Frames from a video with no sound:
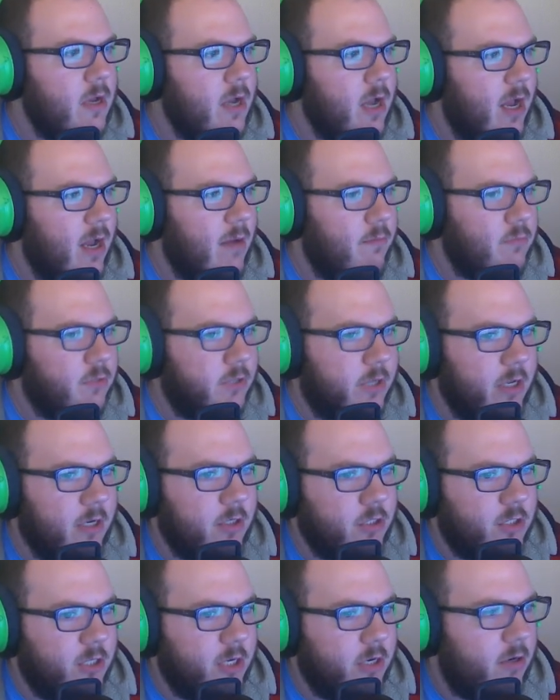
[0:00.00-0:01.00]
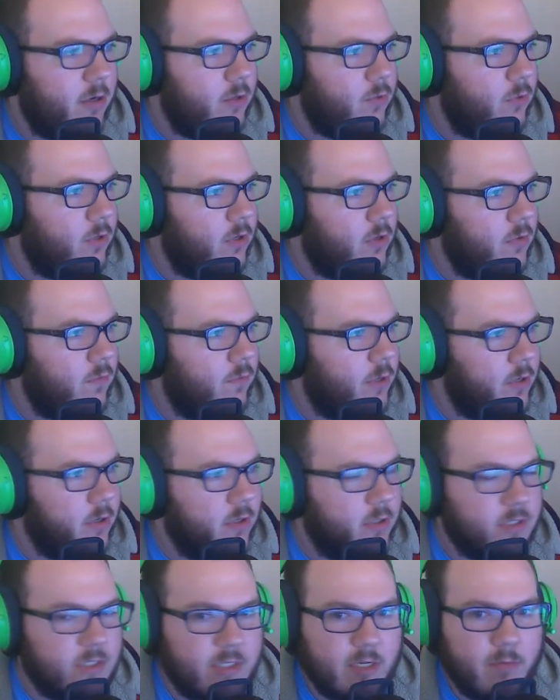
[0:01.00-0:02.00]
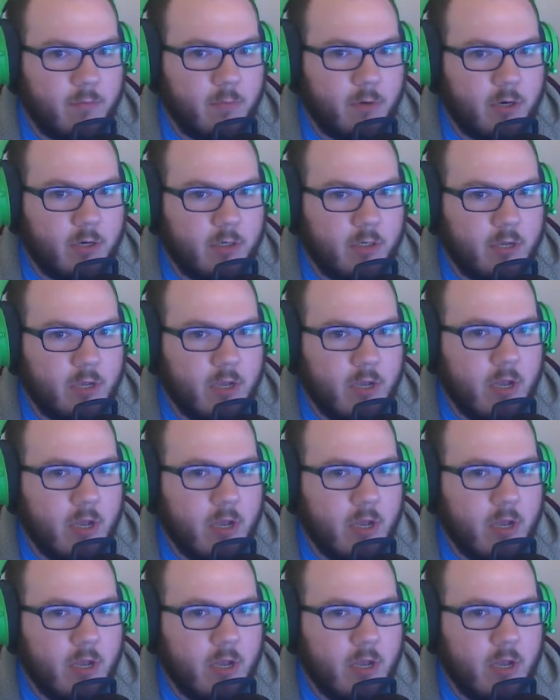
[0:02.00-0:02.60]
I'm kind of sharing one over here at Cinemark.